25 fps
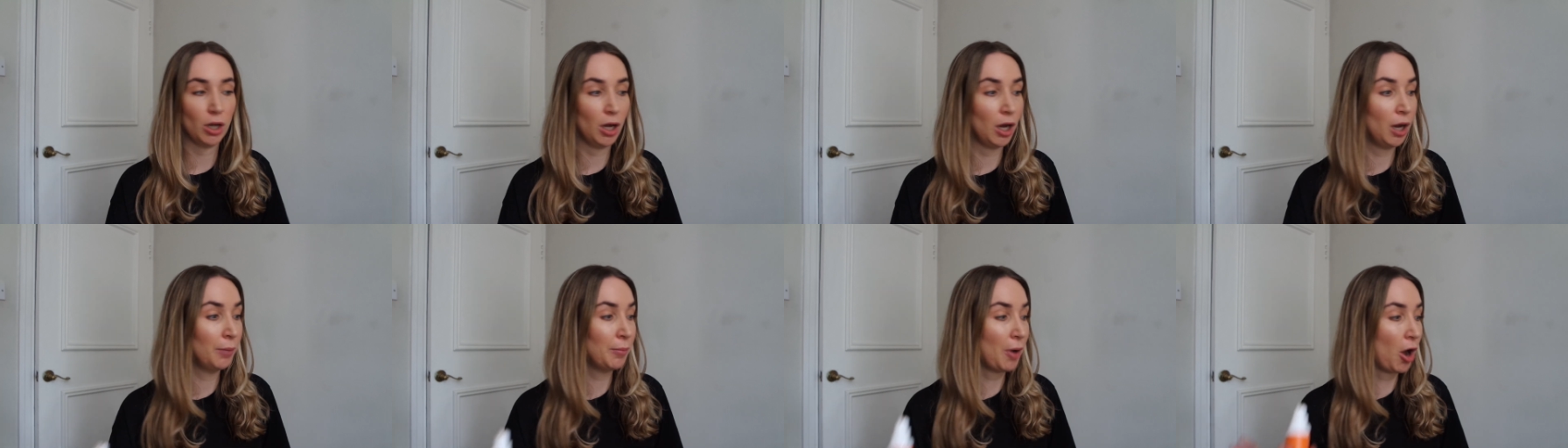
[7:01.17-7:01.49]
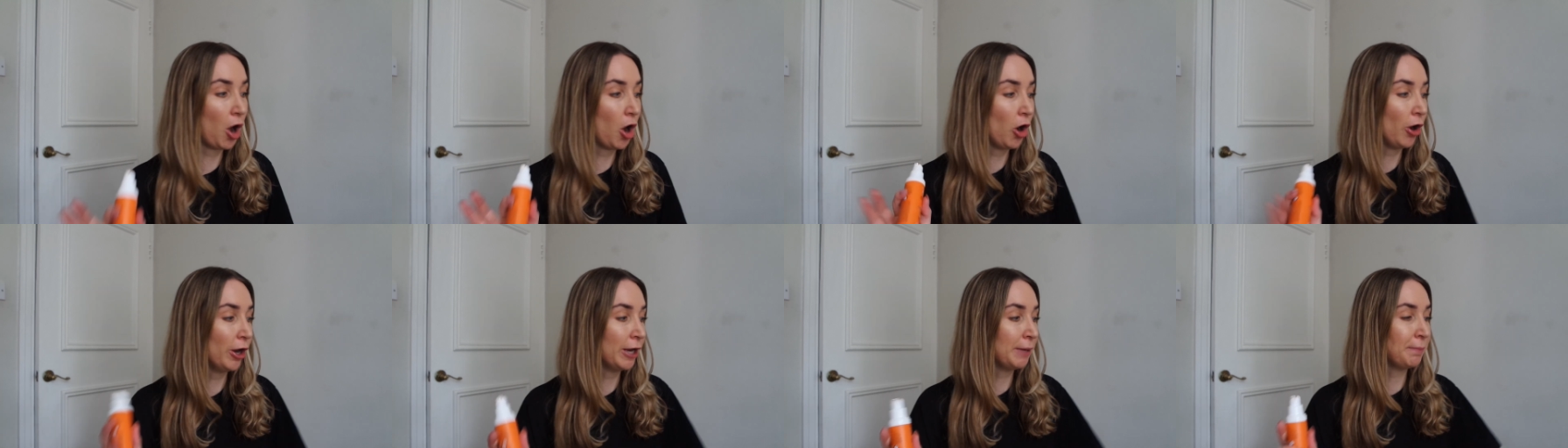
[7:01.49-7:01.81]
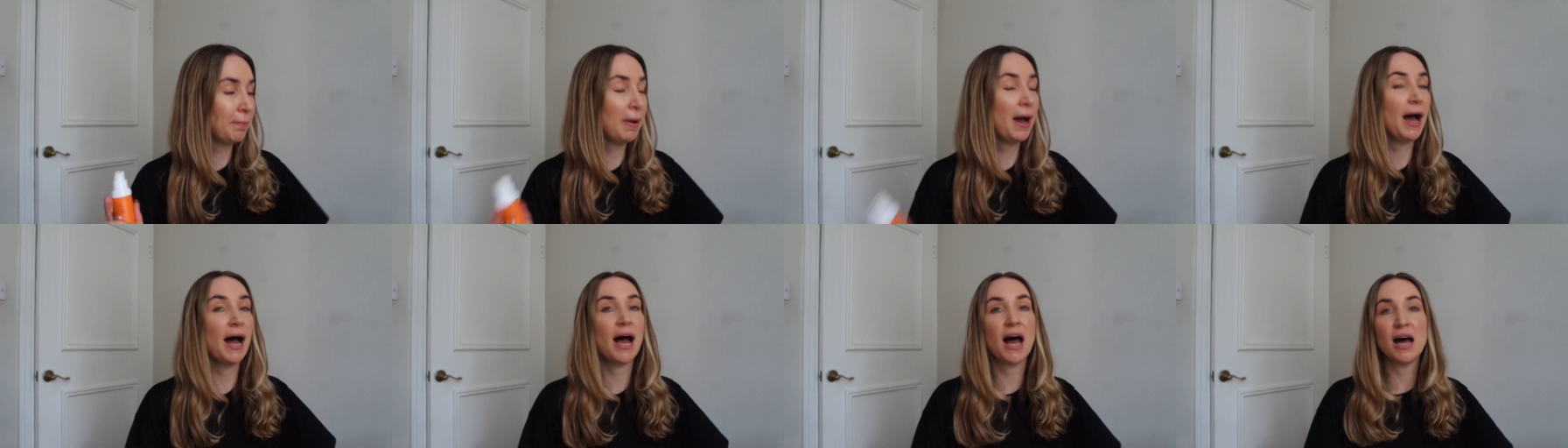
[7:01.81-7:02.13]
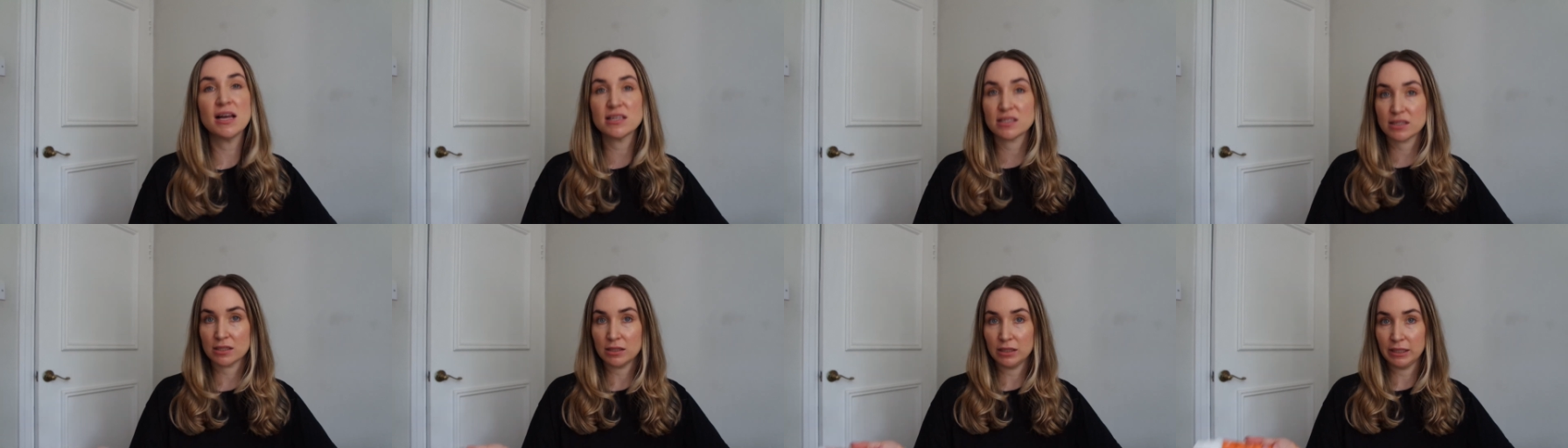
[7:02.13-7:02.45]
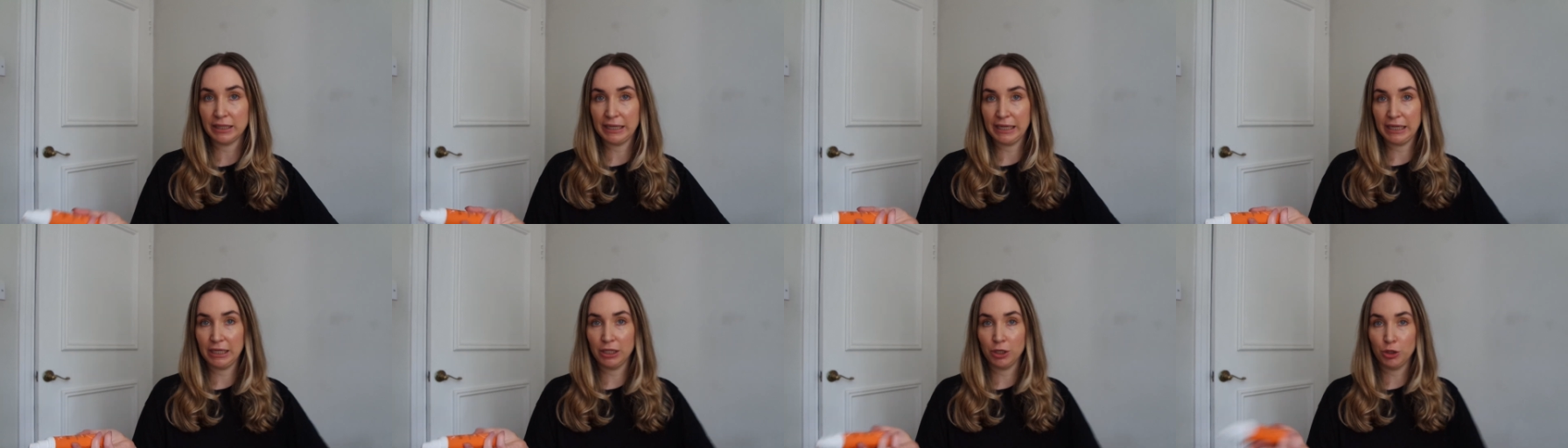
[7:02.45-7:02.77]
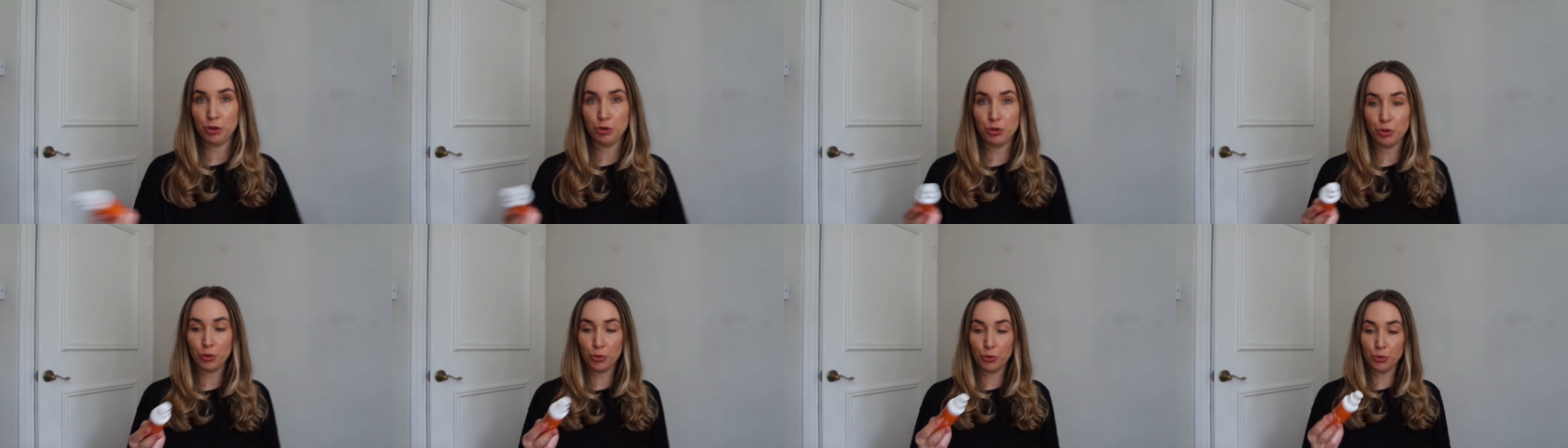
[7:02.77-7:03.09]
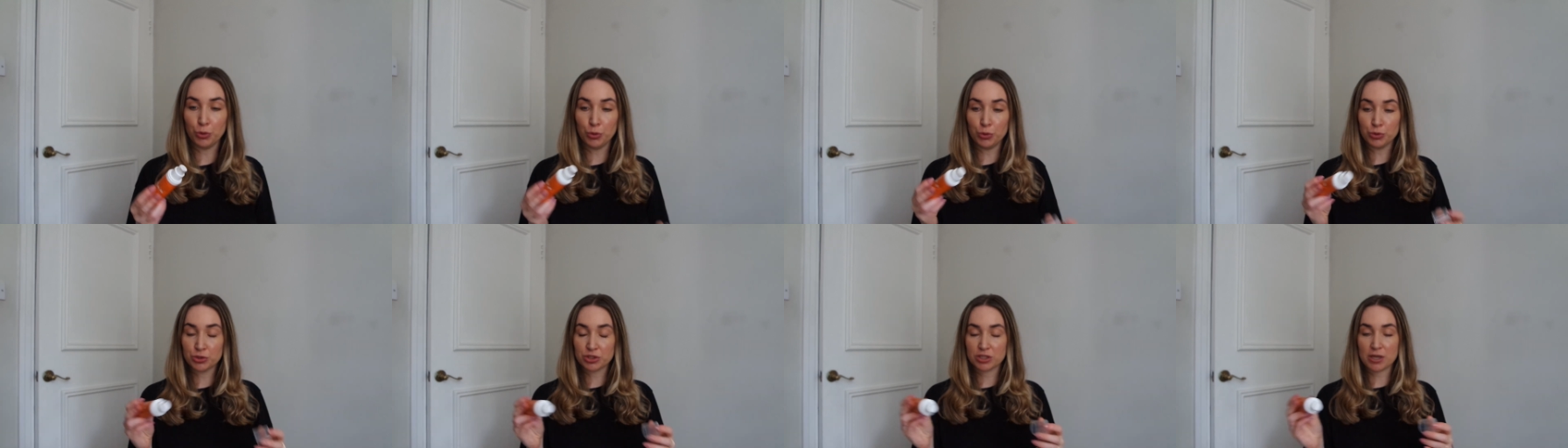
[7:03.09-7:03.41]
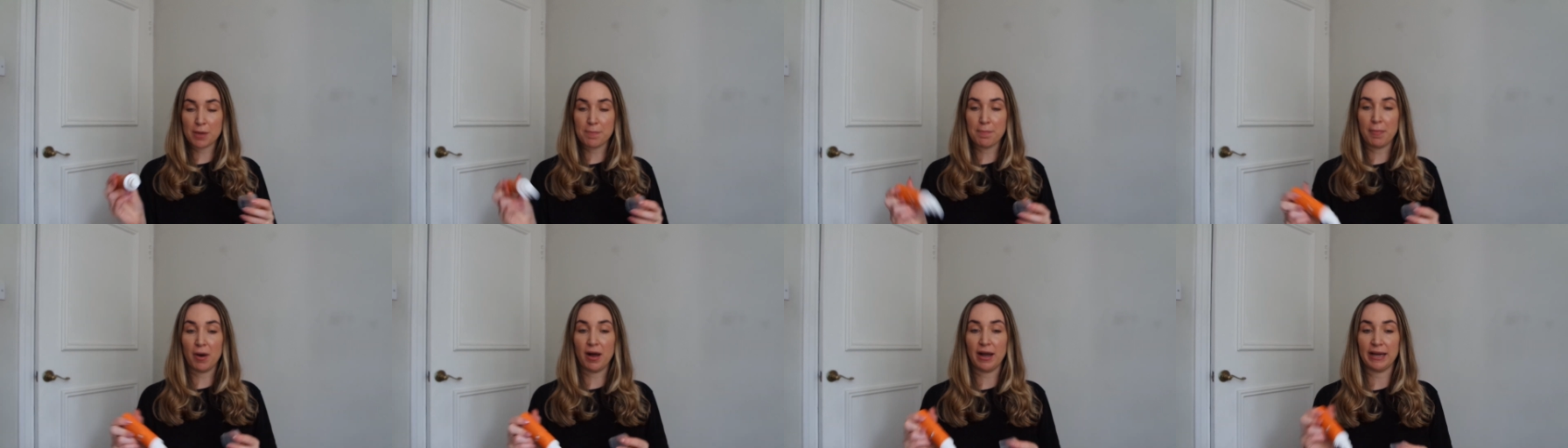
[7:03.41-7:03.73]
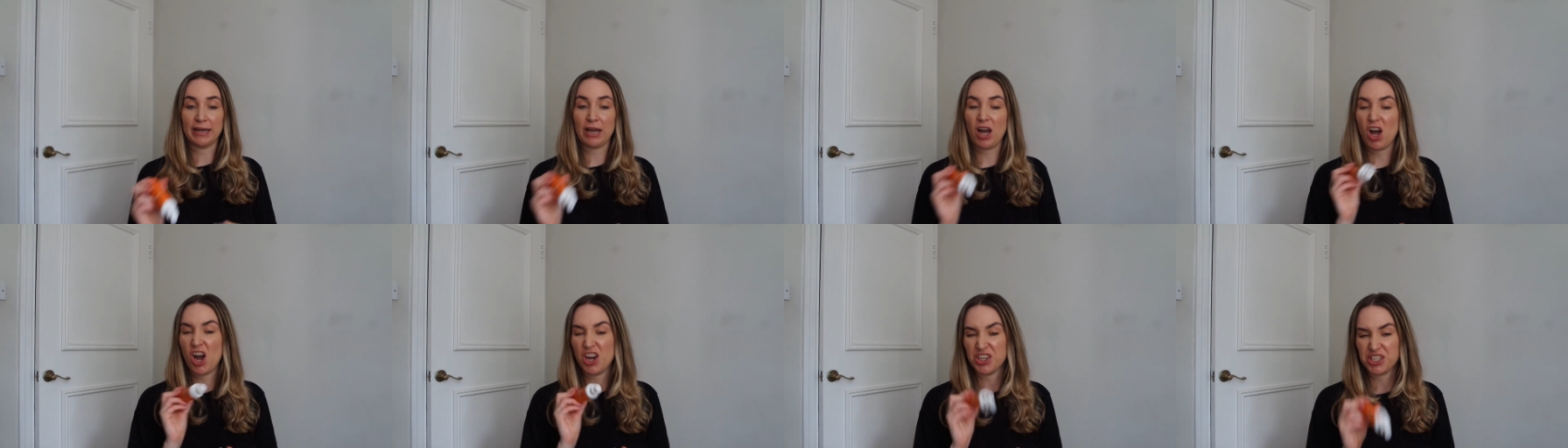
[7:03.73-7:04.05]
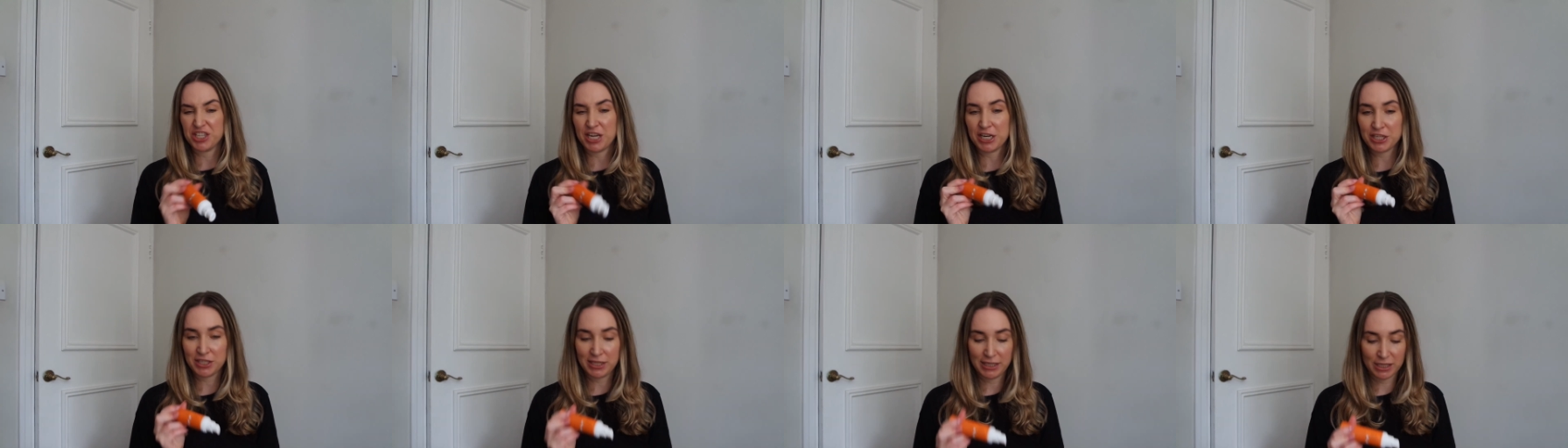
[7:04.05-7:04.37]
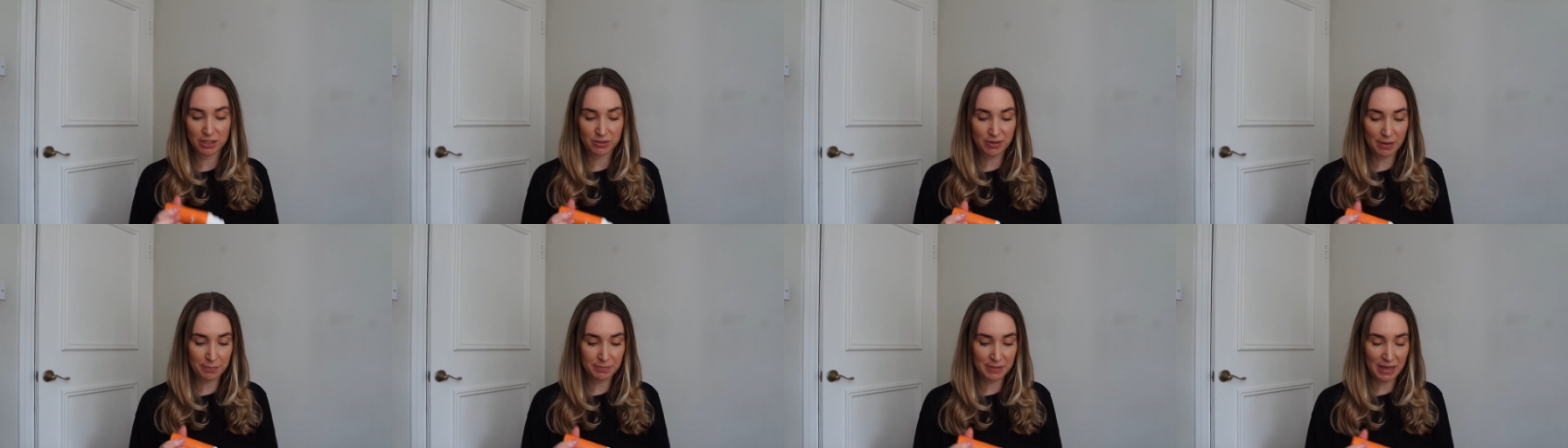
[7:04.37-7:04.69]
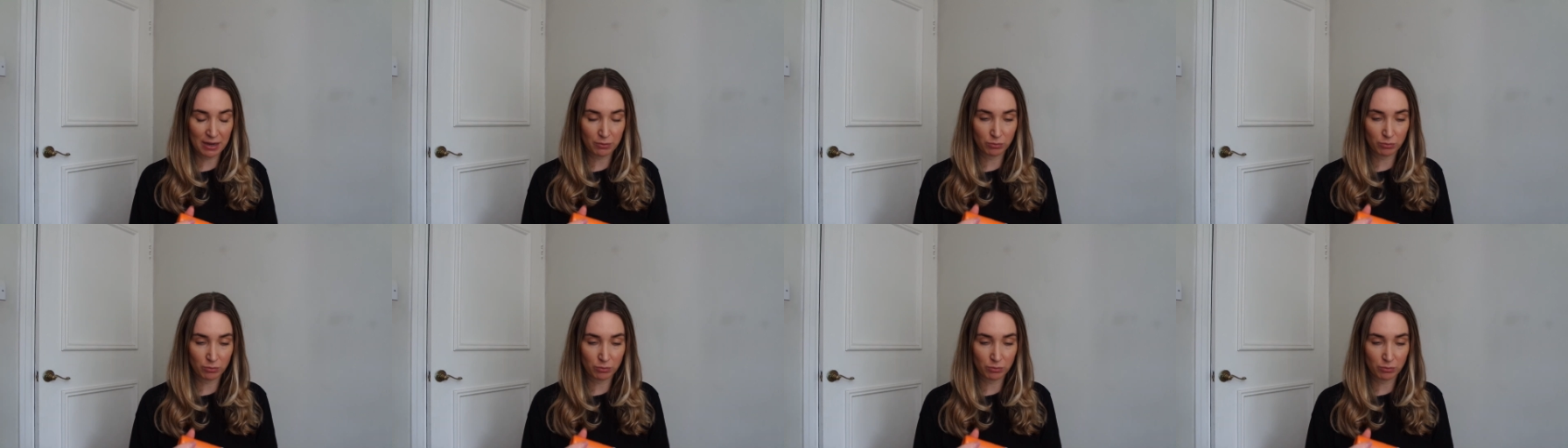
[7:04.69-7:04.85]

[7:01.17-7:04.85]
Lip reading: I personally use my, oh, I should actually grab